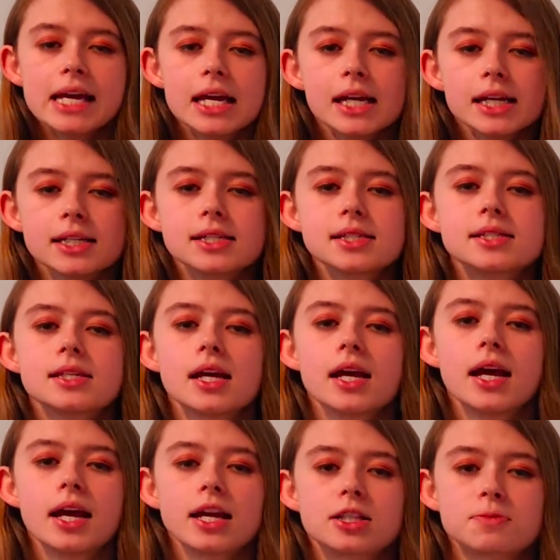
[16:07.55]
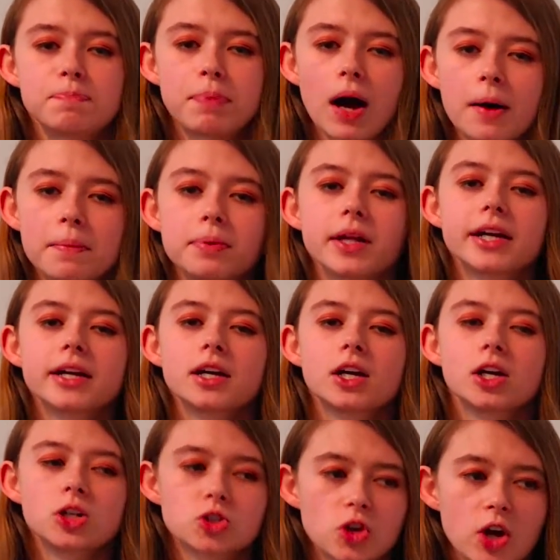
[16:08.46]
is its
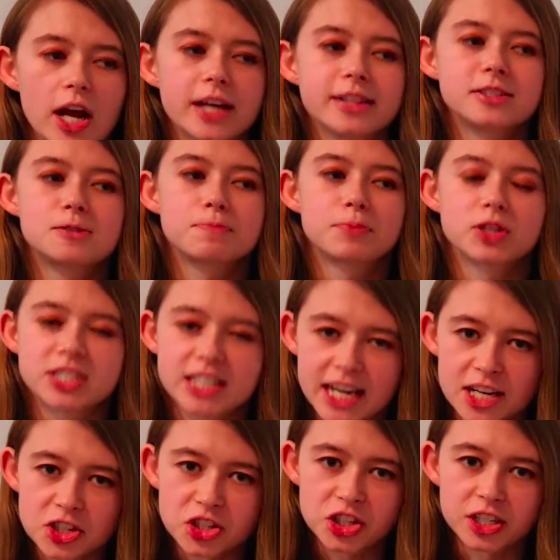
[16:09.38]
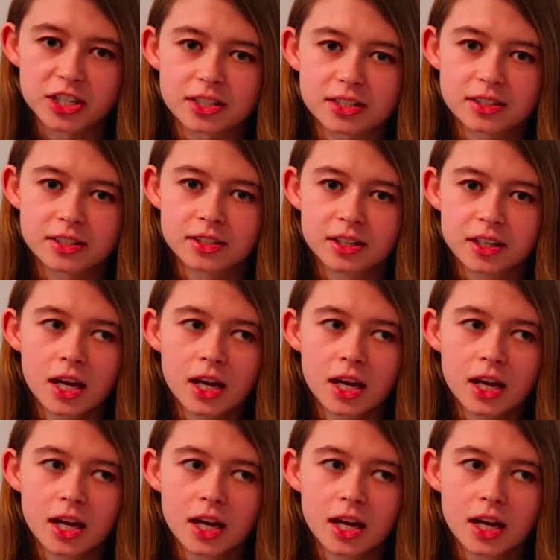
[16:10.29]
public transportation.